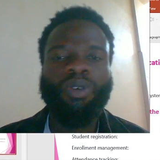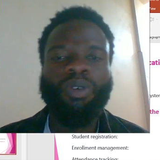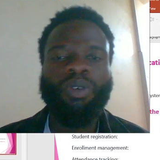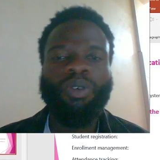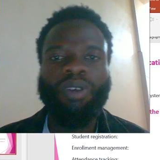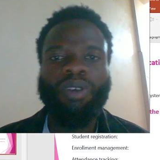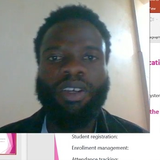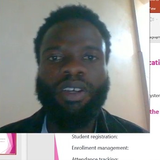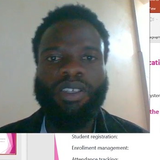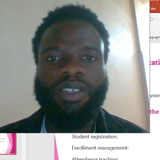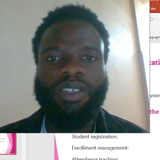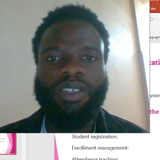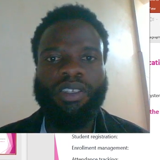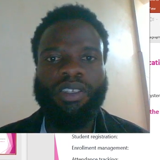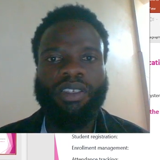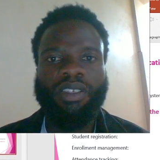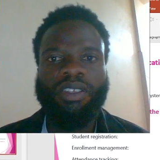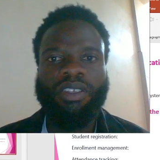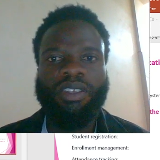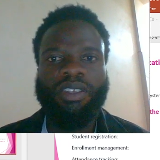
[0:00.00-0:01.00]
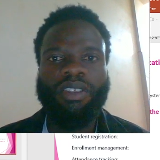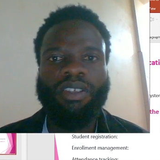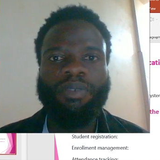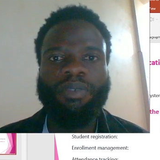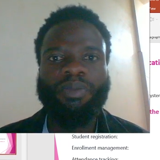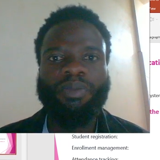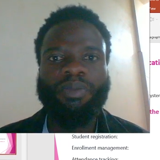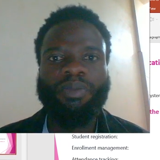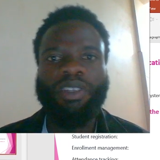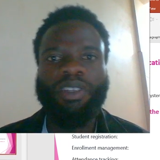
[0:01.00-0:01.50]
agencies.
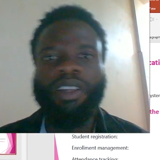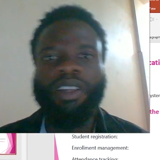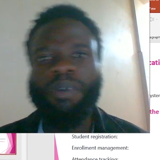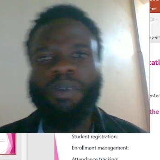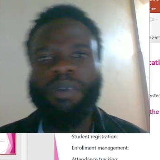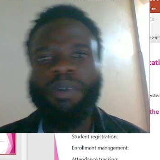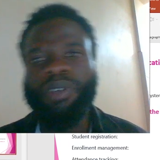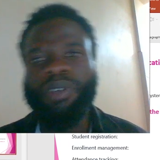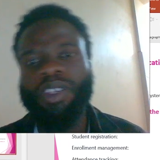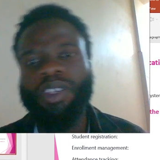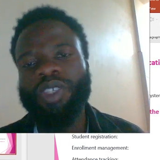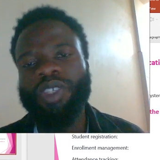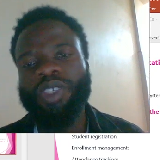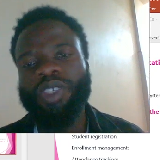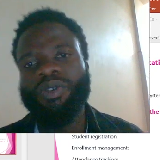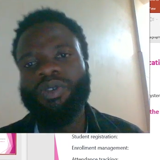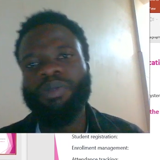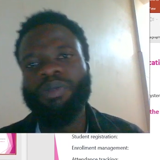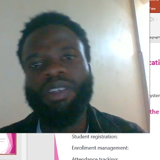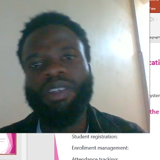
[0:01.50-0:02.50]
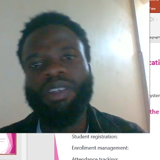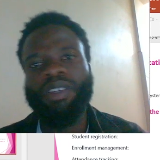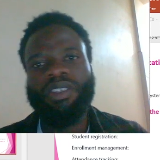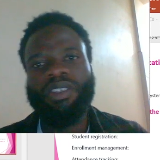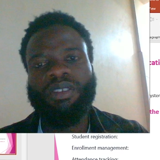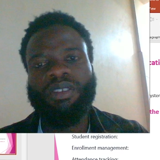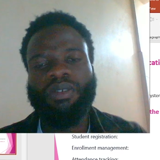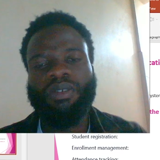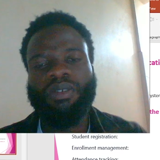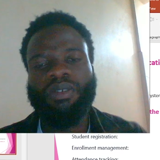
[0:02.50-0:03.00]
The application domains
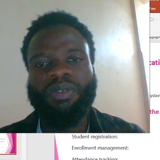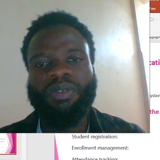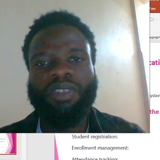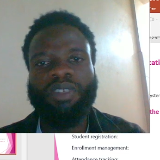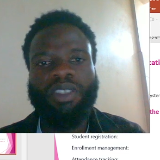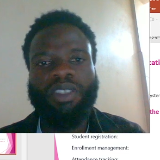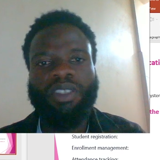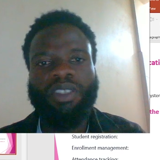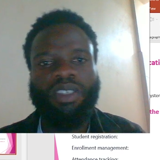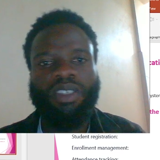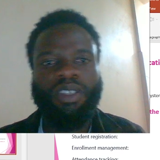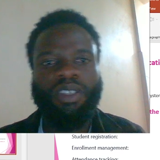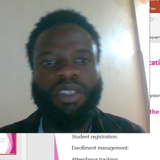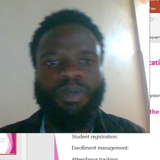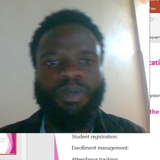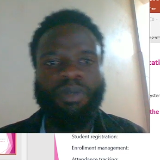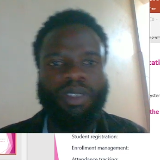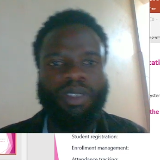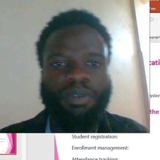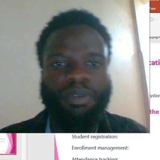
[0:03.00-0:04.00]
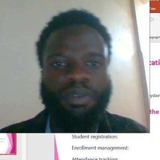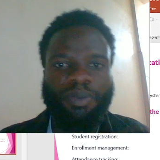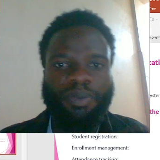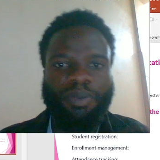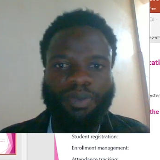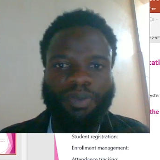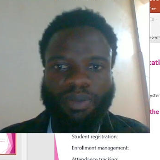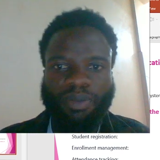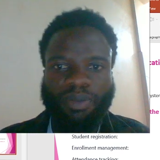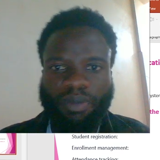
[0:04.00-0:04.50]
of these systems
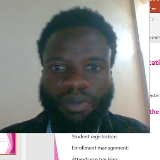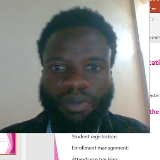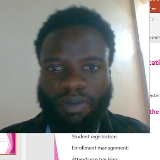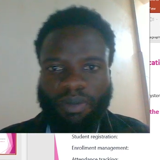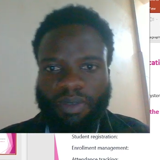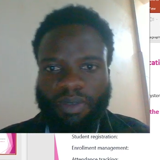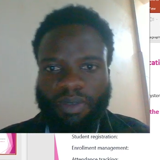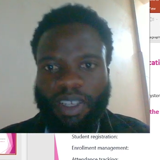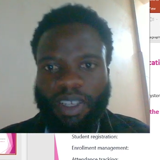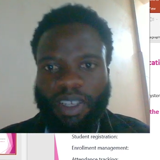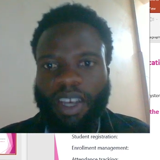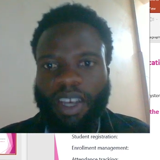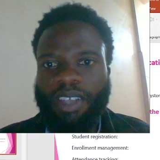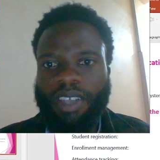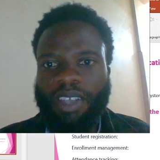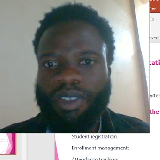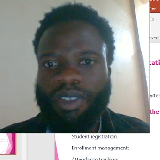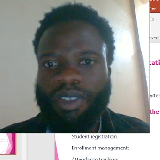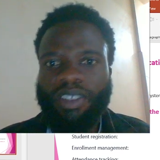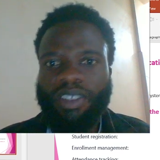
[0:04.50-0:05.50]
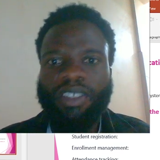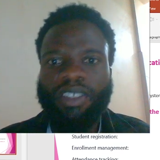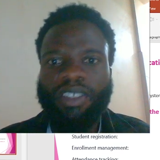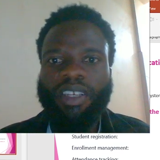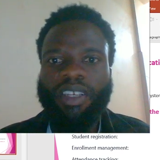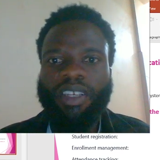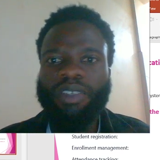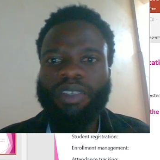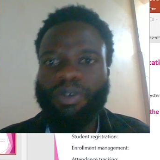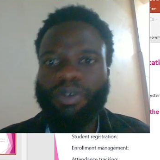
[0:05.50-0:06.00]
is a
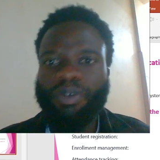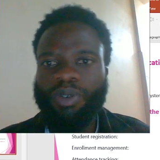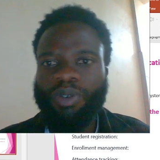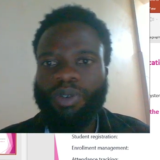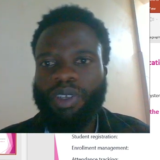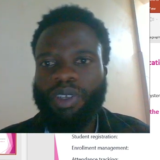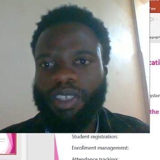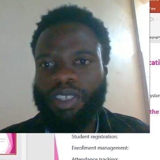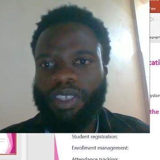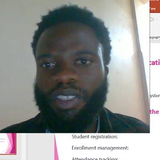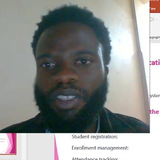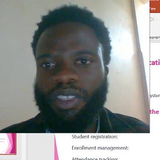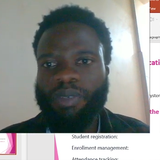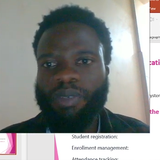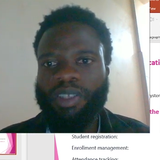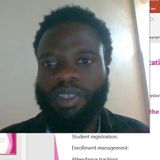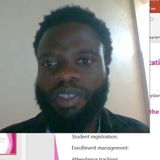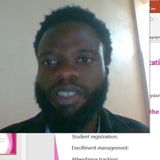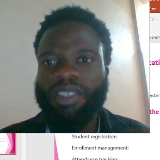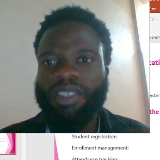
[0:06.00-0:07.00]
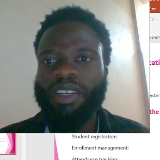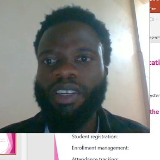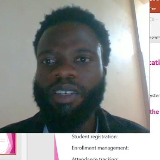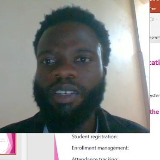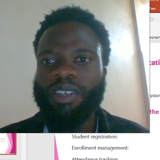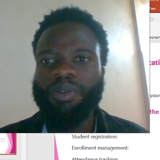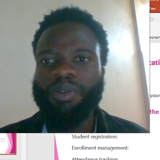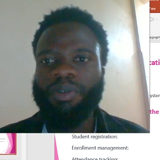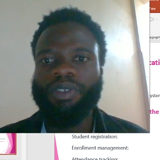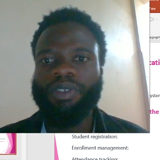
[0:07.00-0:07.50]
software system that
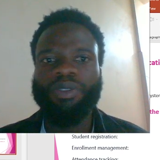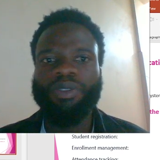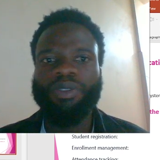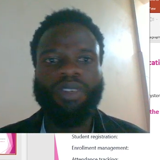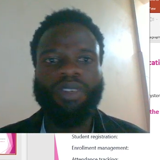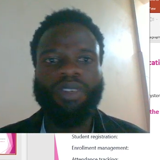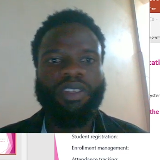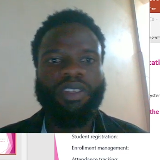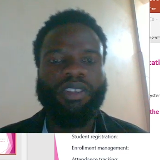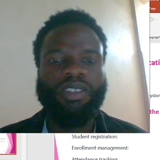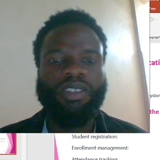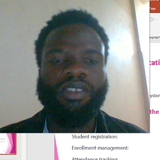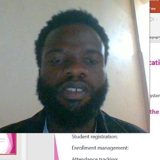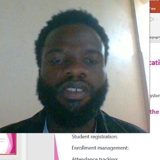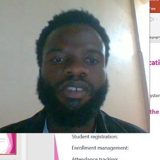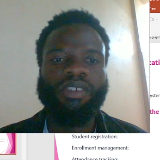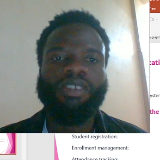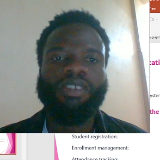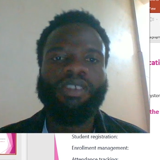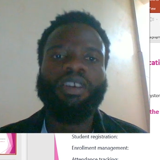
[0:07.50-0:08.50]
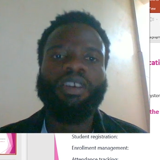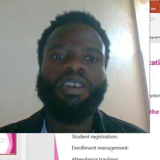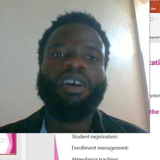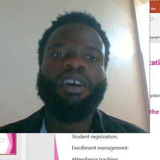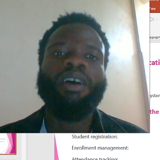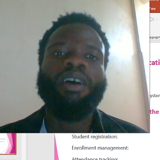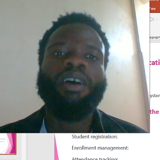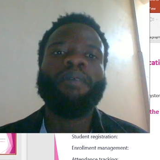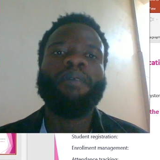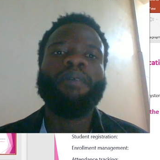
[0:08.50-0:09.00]
helps students
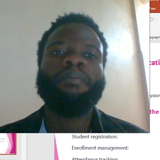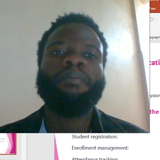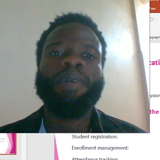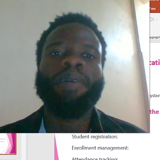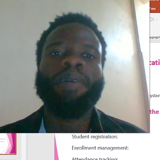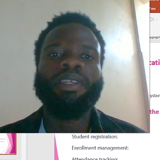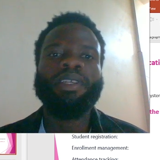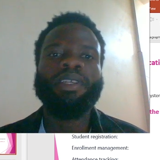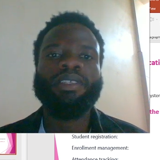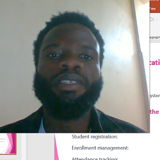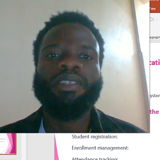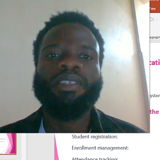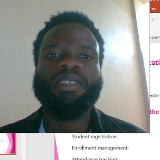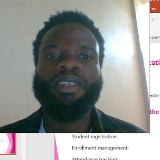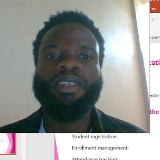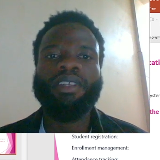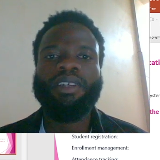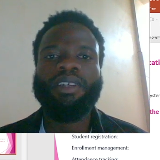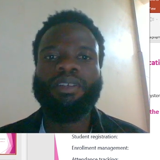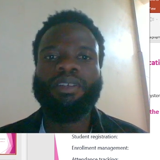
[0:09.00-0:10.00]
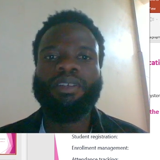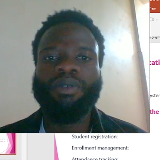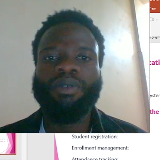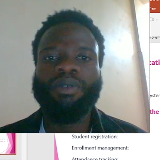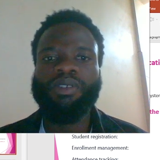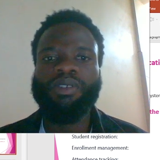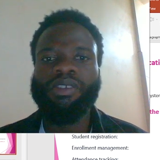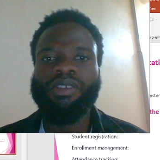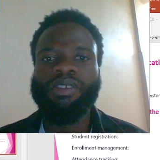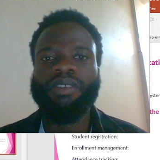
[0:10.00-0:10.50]
manage their
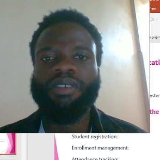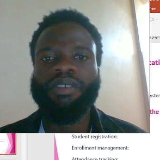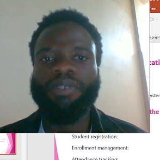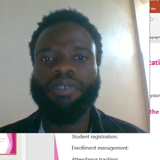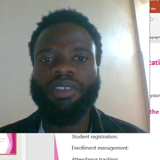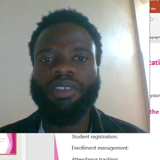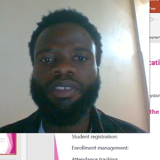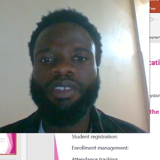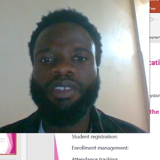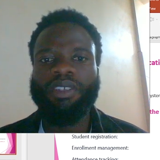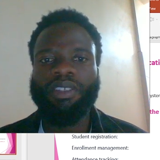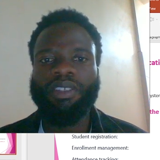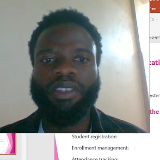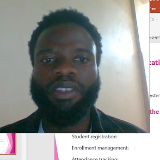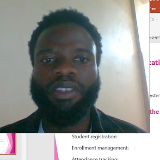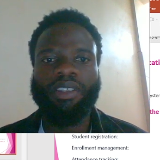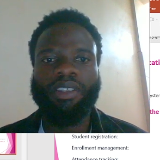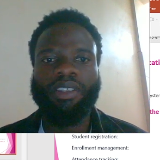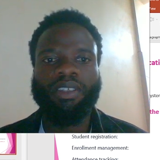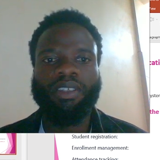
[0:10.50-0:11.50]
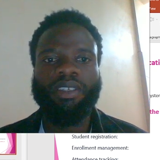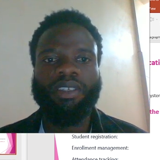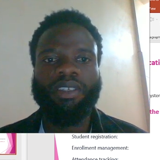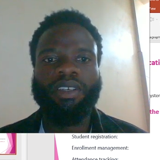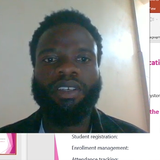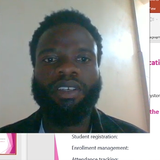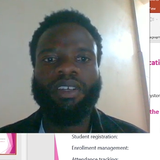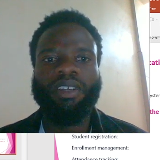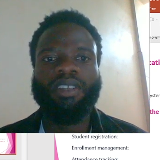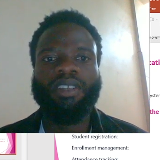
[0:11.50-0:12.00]
records efficiently.
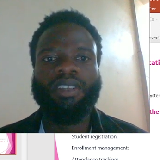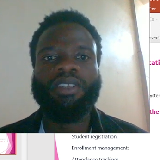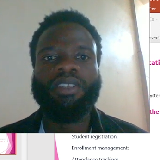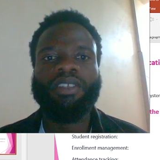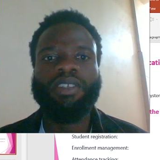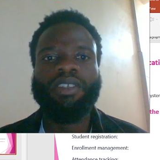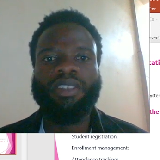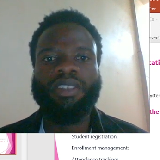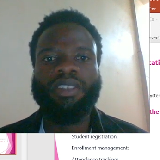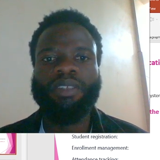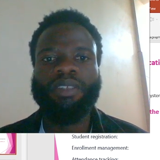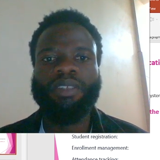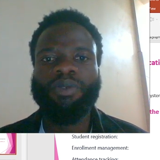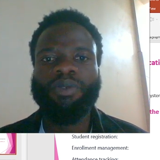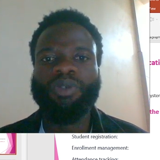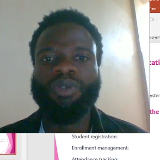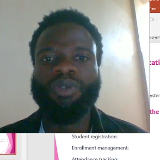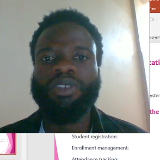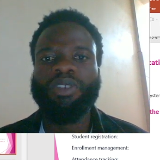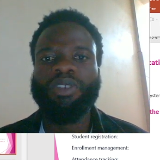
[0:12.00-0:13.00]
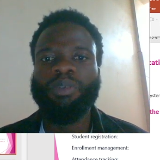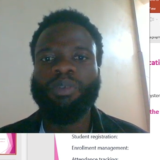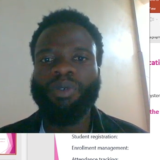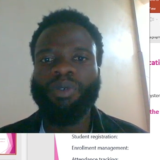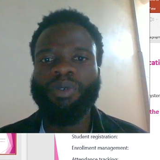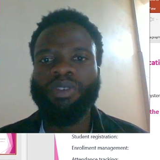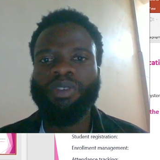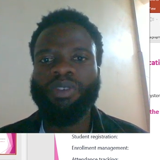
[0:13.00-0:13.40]
The system should support